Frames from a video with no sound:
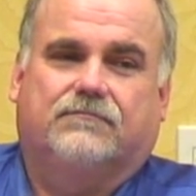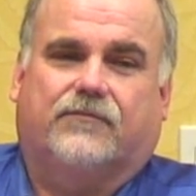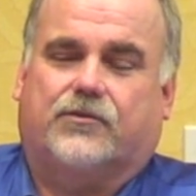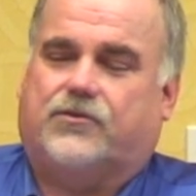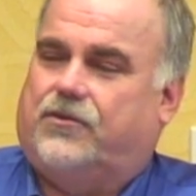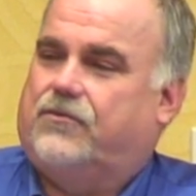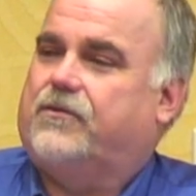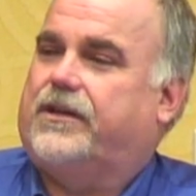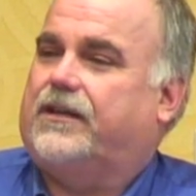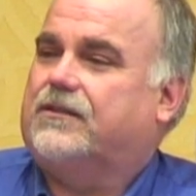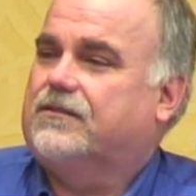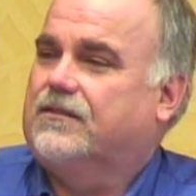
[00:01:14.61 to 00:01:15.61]
for 2
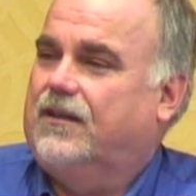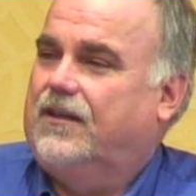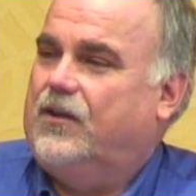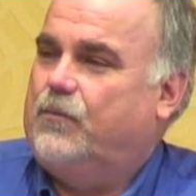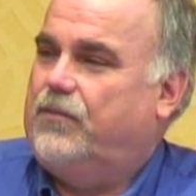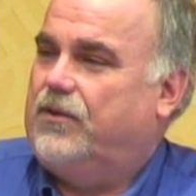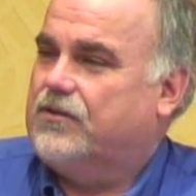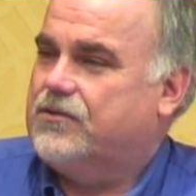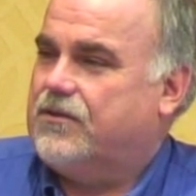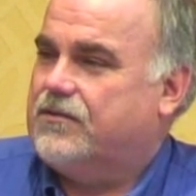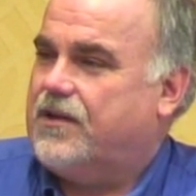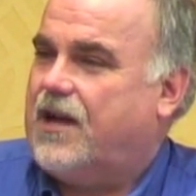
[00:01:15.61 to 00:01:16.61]
weeks. Bill's
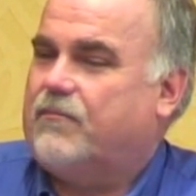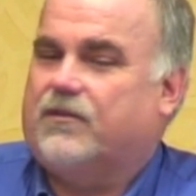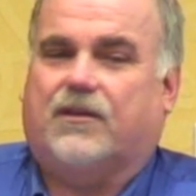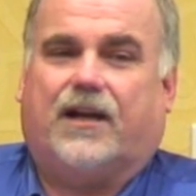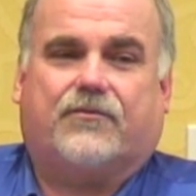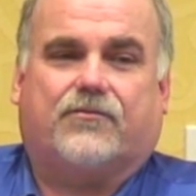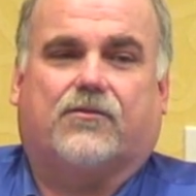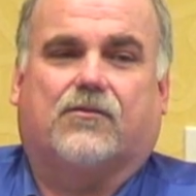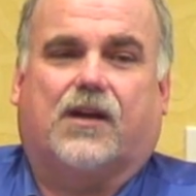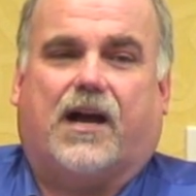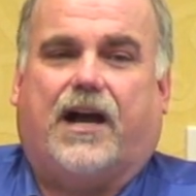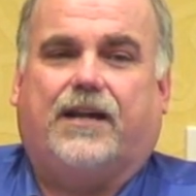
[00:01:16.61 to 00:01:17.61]
our top electrical
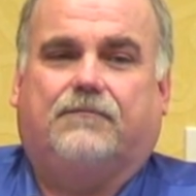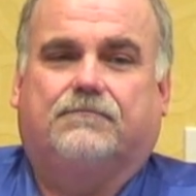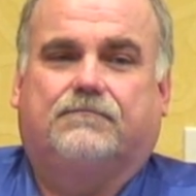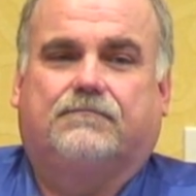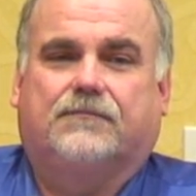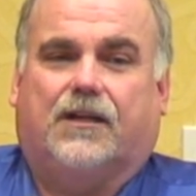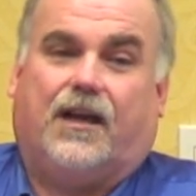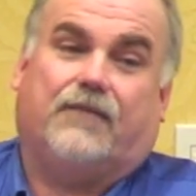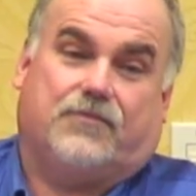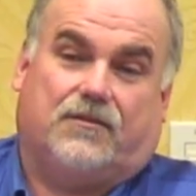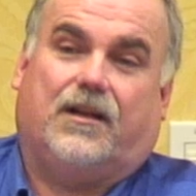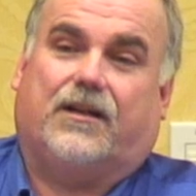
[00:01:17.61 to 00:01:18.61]
guy, and I
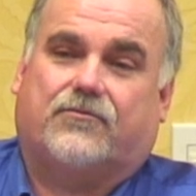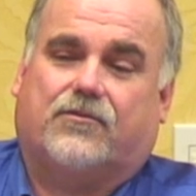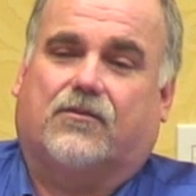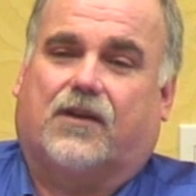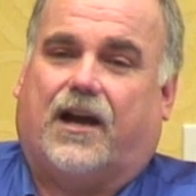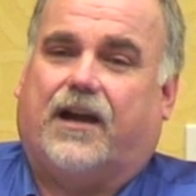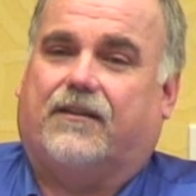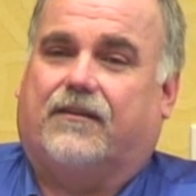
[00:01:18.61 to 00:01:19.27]
was an electrical guy.